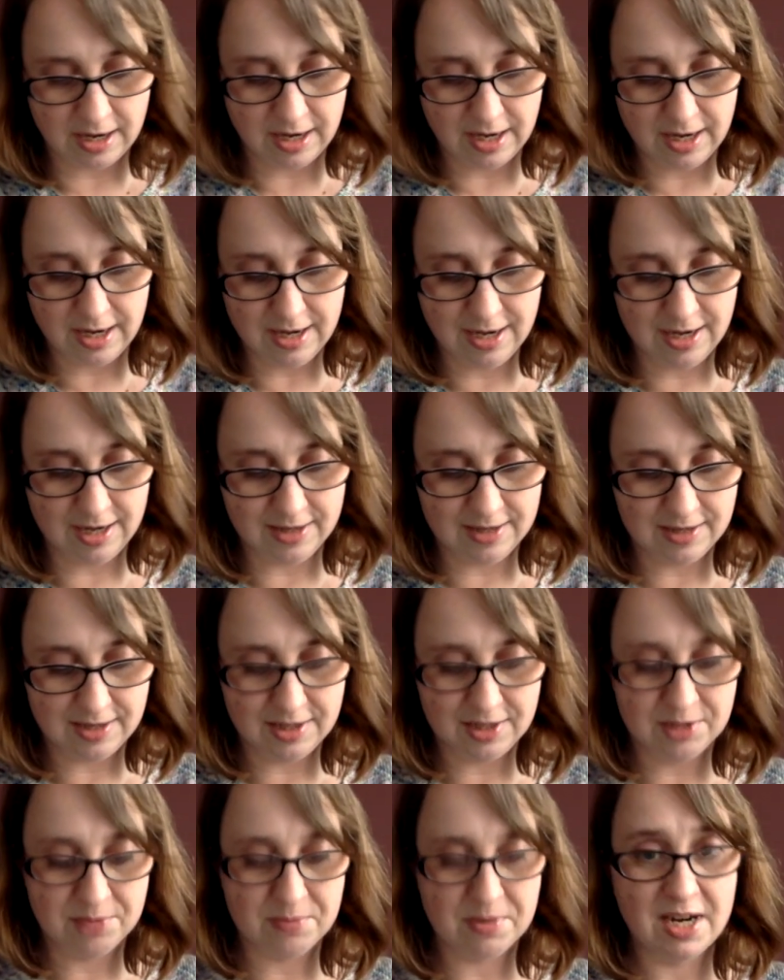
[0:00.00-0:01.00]
In it
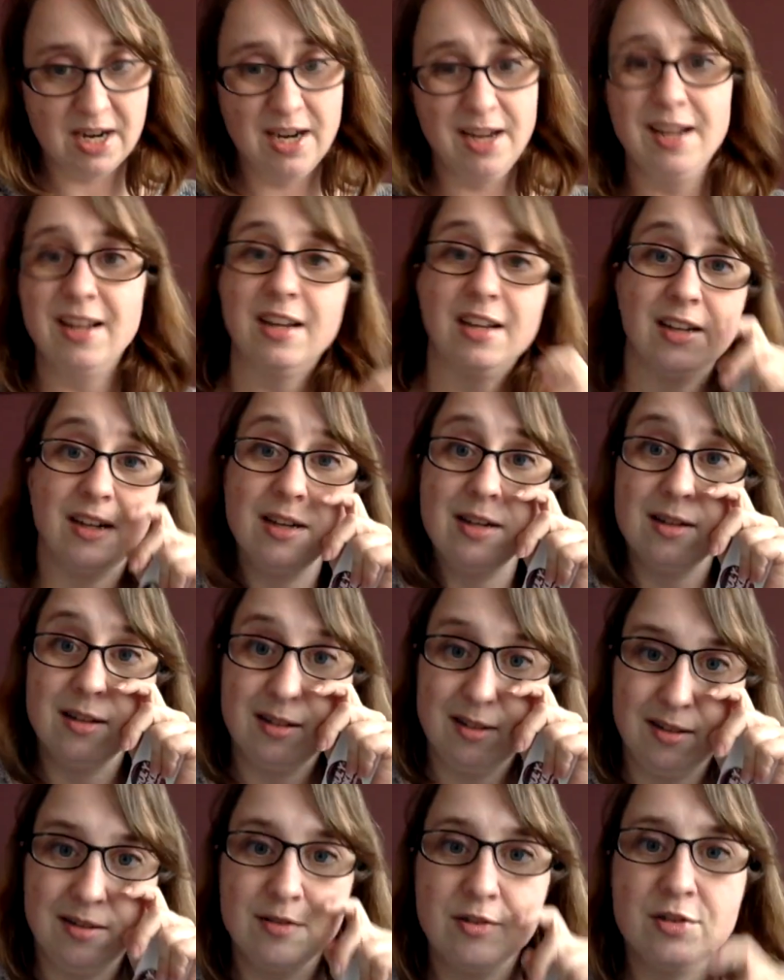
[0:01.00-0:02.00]
is my,
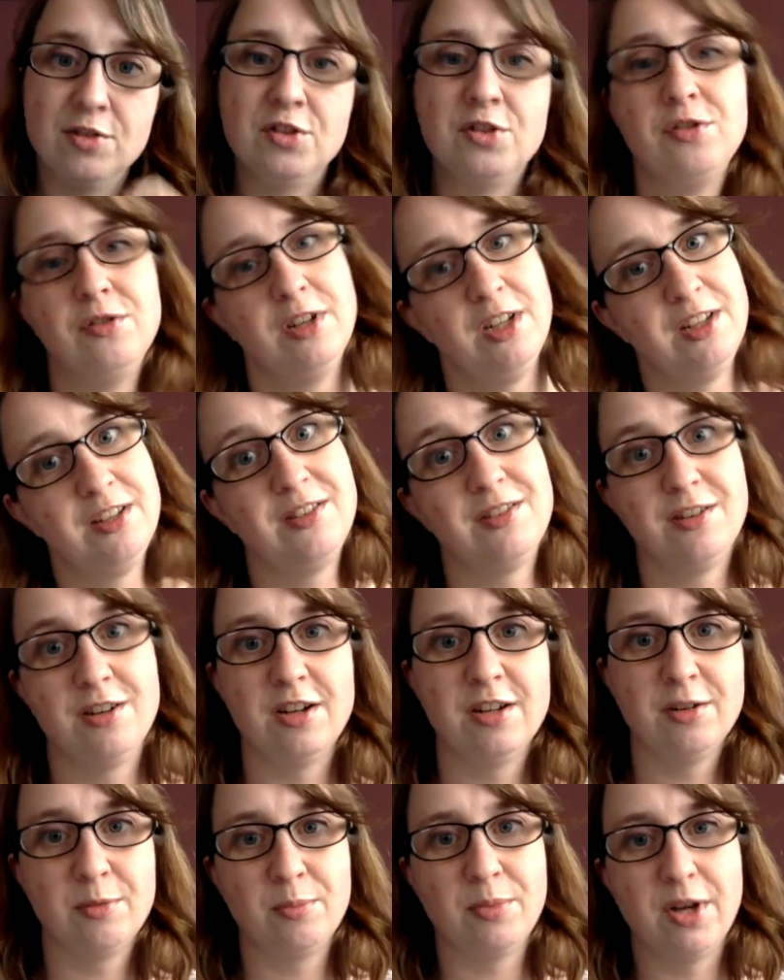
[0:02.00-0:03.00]
is
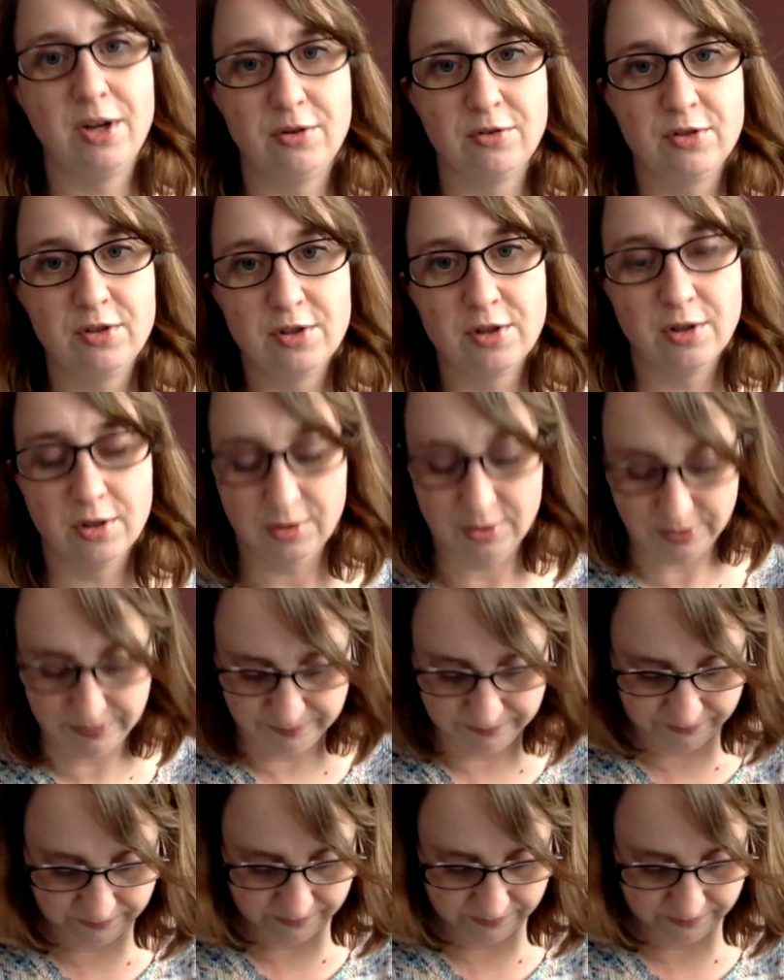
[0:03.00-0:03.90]
another pair of socks.